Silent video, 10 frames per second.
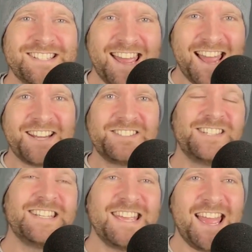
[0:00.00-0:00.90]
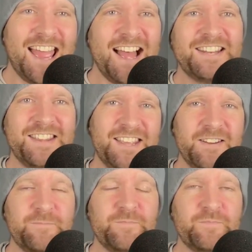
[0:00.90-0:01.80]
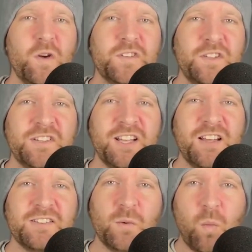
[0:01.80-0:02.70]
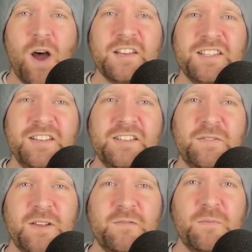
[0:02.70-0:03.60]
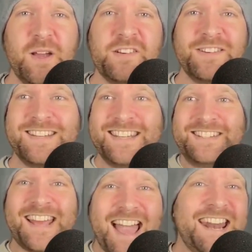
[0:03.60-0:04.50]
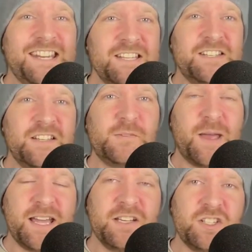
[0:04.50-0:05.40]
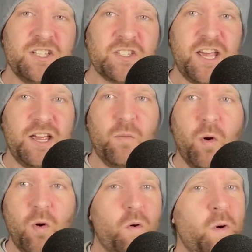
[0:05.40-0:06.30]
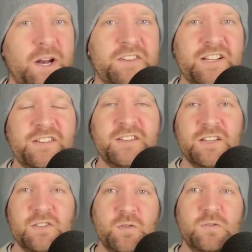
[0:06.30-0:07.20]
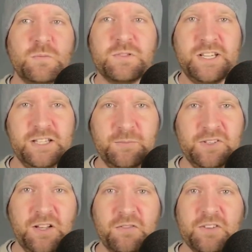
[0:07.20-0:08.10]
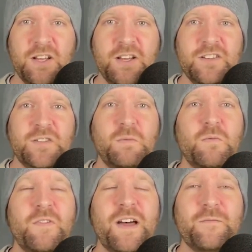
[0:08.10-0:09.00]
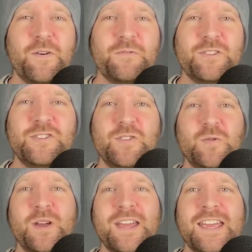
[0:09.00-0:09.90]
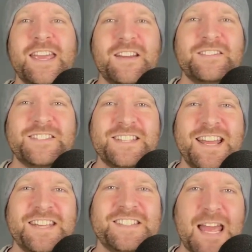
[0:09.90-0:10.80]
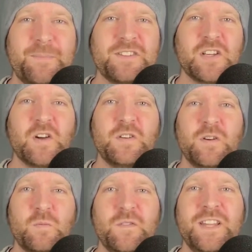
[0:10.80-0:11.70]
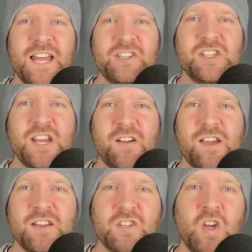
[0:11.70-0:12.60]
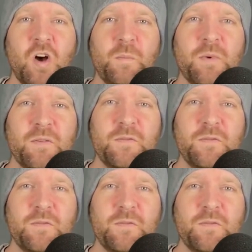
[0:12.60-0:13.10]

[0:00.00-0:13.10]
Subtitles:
is actually out there. We also discuss why sensitive information gets added into these packages and what organizations can do to protect themselves. So without further ado, here's today's episode with the legendary Tom